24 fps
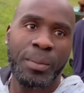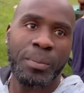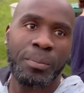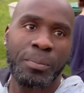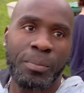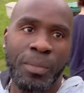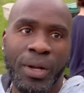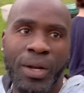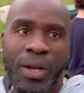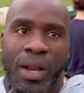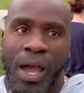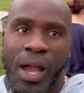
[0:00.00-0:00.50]

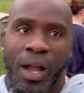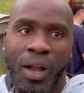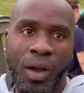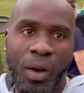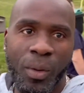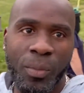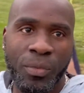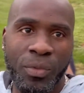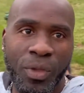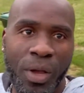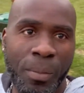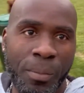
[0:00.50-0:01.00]
But now I
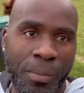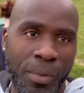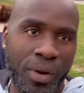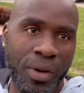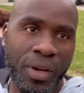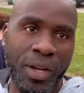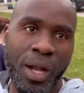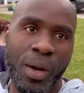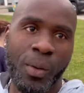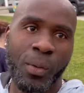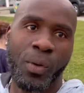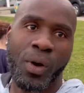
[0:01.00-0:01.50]
come to
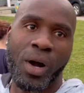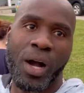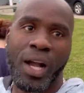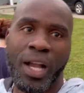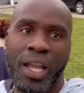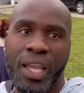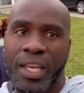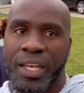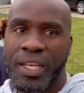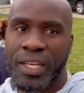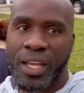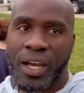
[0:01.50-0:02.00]
America and
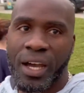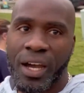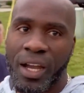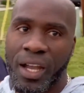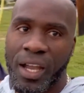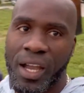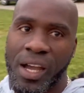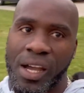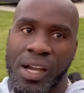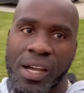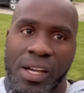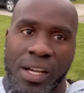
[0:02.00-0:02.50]
walking dog, huh?